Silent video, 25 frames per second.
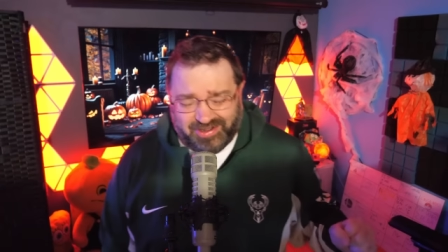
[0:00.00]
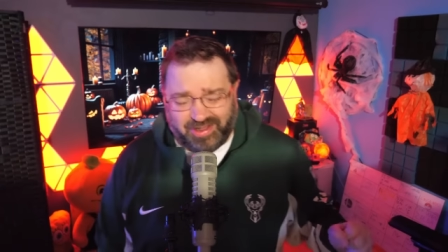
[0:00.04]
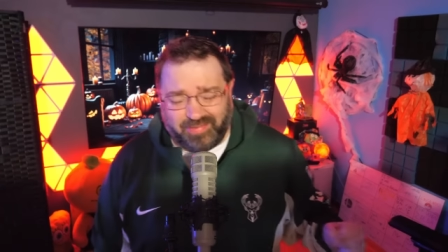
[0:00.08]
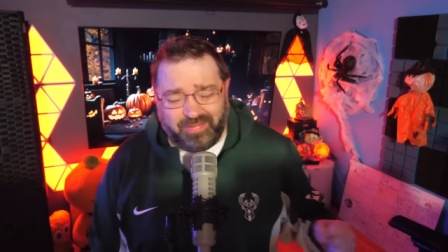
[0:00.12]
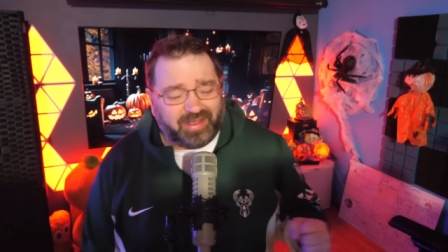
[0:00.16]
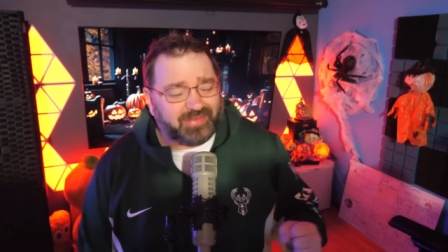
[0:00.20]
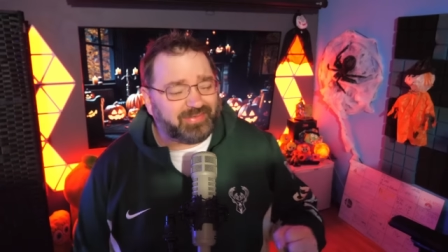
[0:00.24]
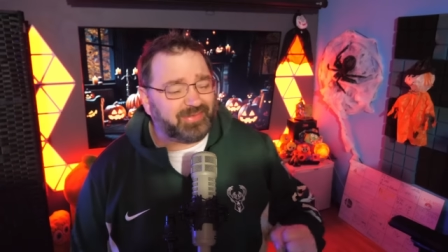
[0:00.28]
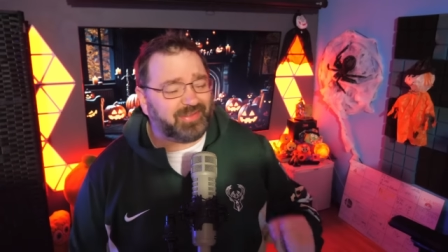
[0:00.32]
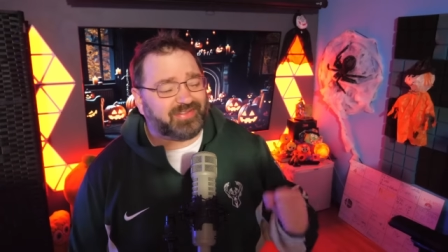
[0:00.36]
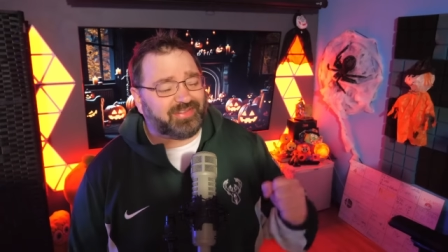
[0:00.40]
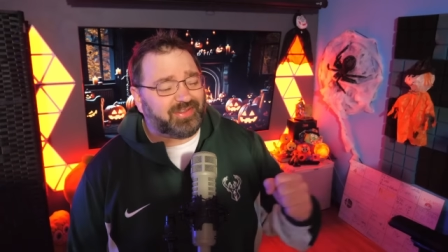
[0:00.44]
It
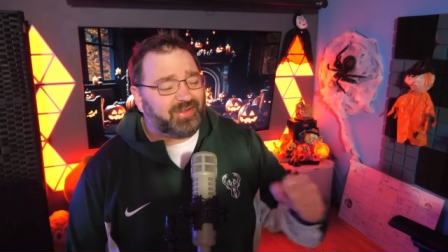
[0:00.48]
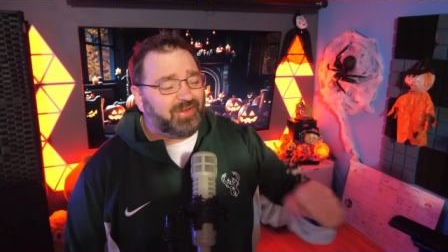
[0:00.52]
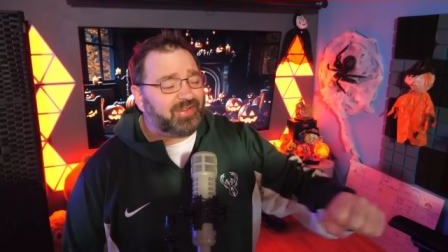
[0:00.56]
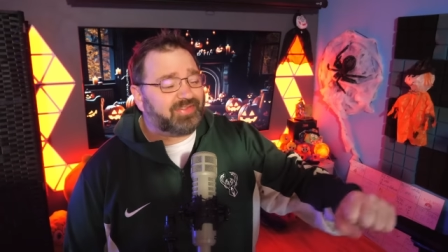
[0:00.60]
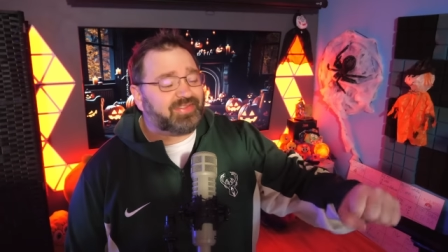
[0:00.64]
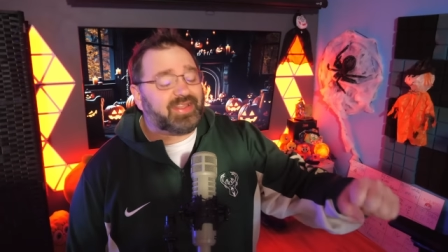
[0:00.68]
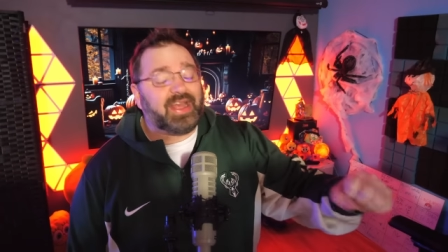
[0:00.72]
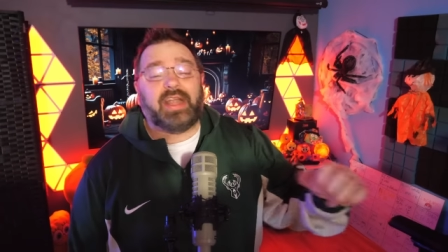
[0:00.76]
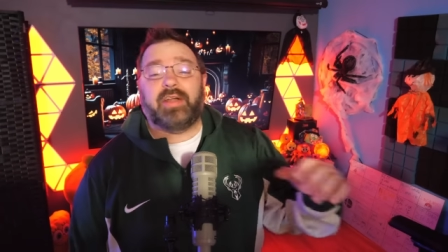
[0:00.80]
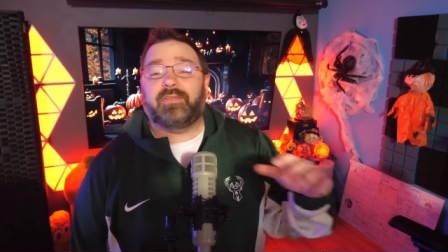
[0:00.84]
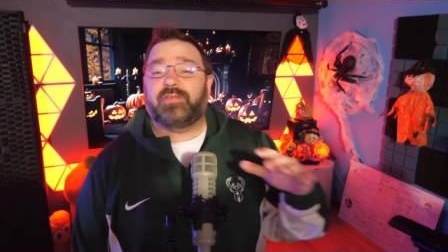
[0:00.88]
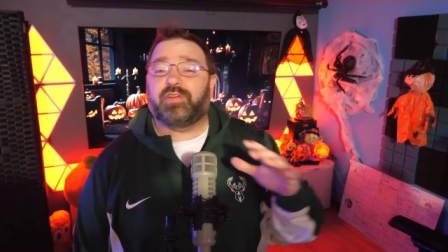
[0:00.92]
makes me so
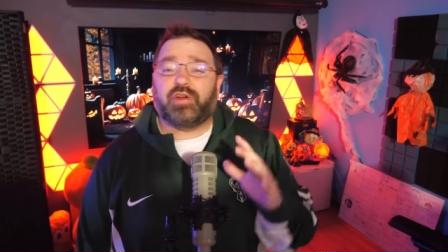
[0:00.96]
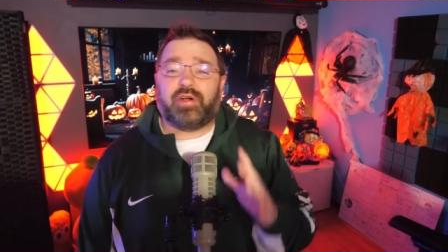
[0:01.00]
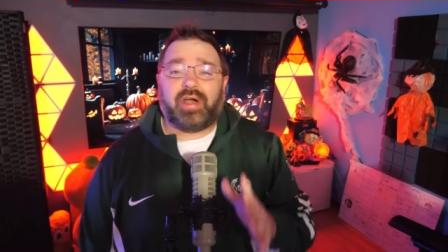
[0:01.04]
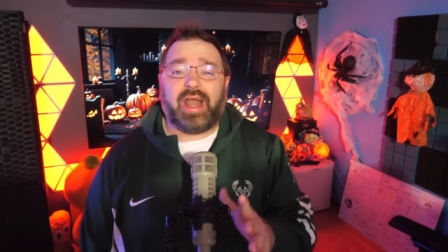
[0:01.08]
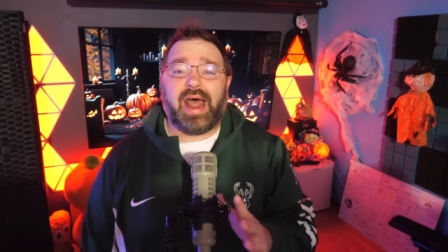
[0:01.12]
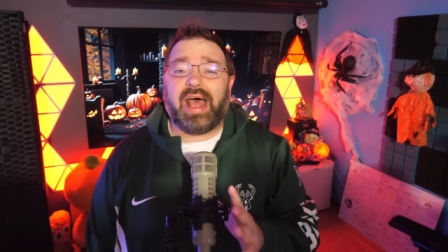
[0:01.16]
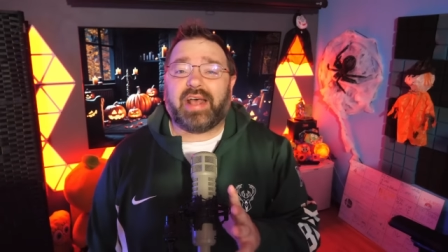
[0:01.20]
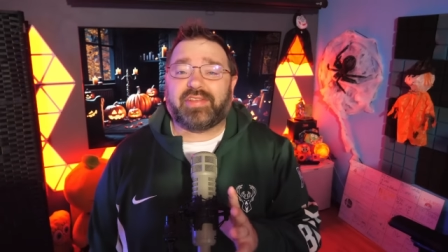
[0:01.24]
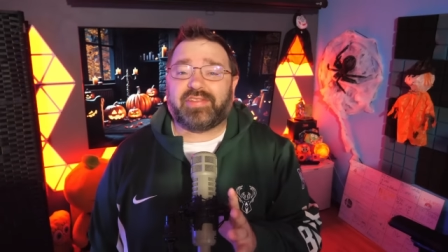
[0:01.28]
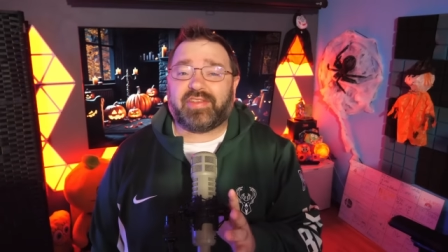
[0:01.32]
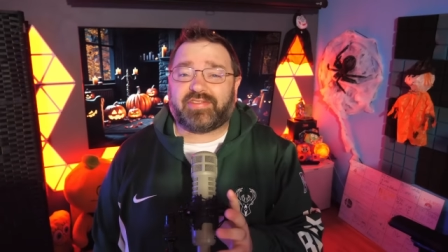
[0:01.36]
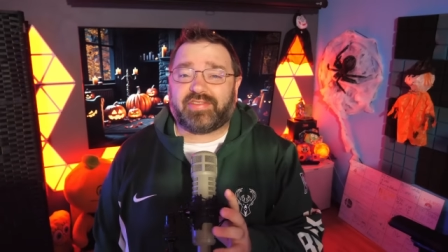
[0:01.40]
excited. If you're
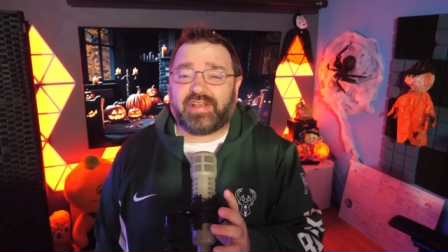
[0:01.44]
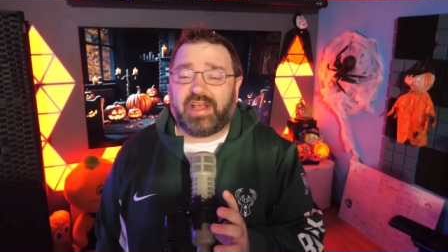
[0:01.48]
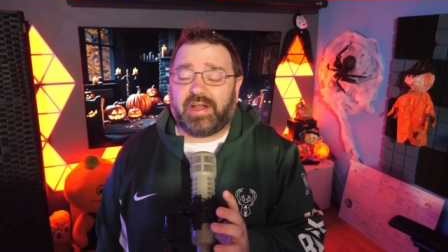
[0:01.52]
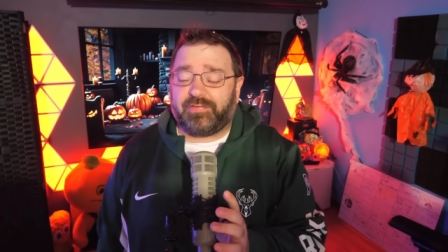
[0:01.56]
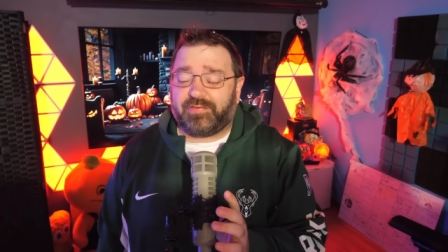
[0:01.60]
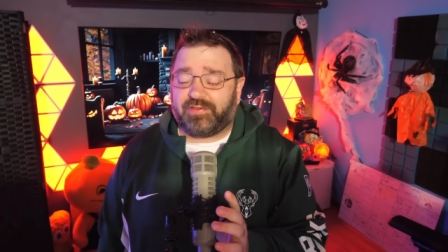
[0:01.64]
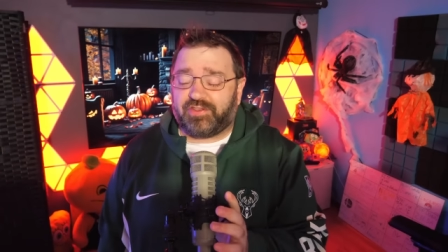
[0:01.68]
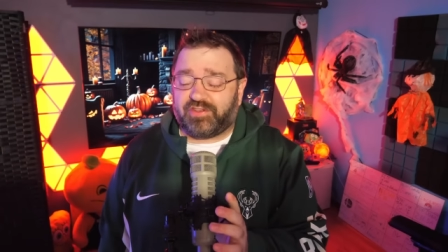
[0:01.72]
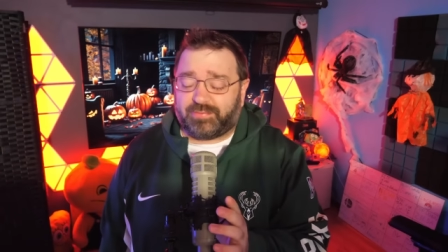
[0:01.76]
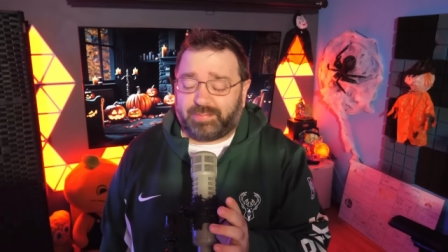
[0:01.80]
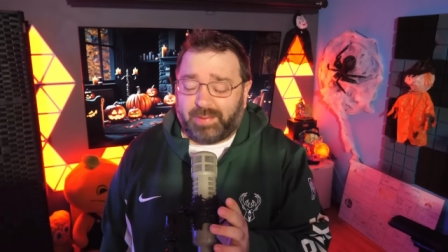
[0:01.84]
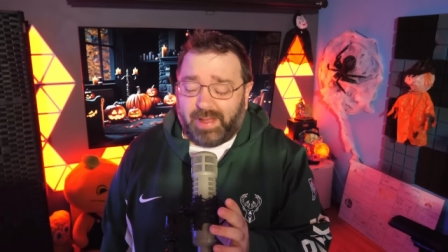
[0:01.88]
as excited
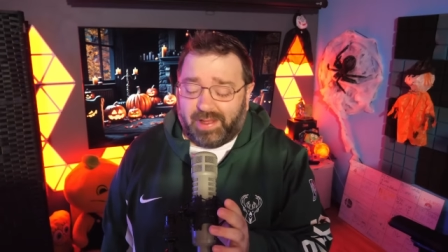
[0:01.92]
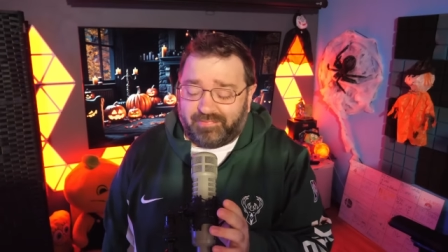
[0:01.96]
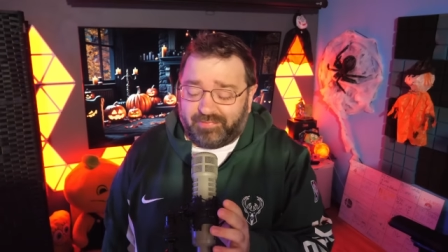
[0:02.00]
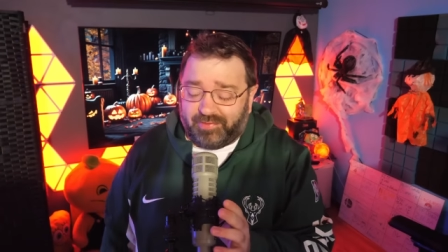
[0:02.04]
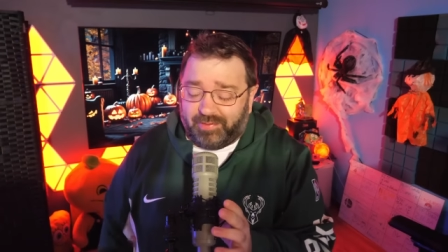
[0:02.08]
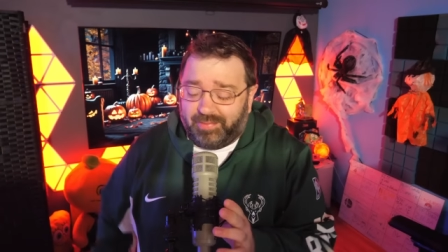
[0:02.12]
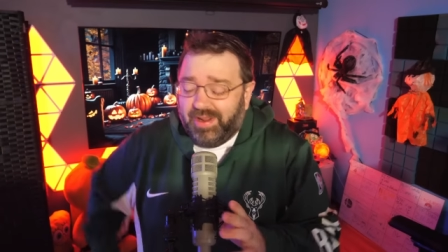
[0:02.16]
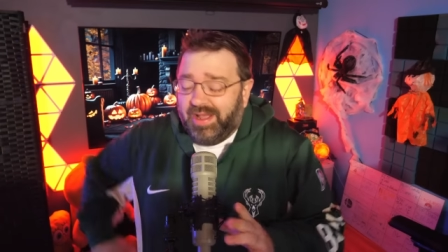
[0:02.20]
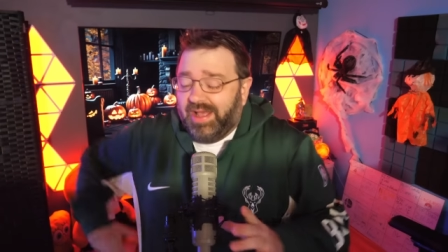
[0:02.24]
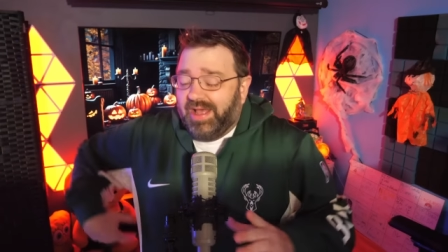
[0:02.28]
for this platform